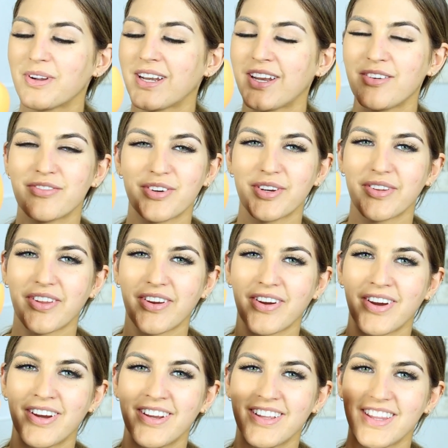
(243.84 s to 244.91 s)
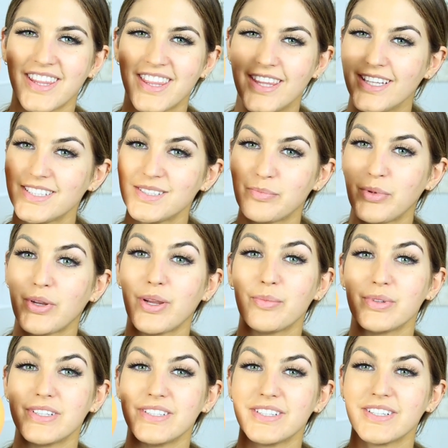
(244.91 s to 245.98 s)
any further, this beauty
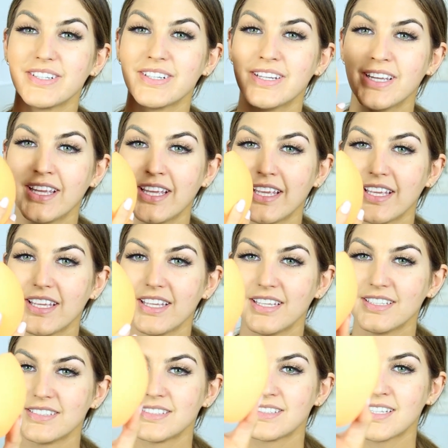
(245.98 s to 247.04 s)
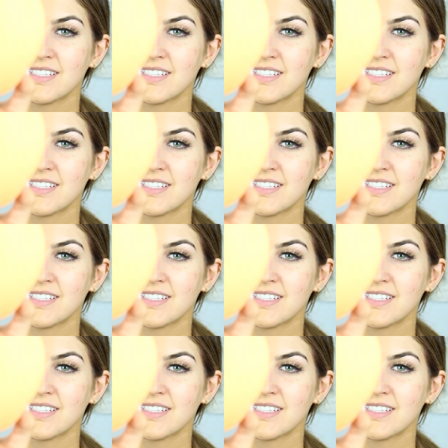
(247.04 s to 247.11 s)
blender is